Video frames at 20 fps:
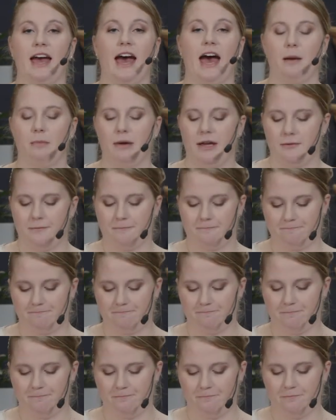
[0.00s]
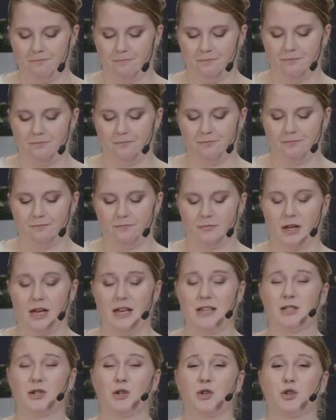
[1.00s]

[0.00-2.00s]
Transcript: habit, is to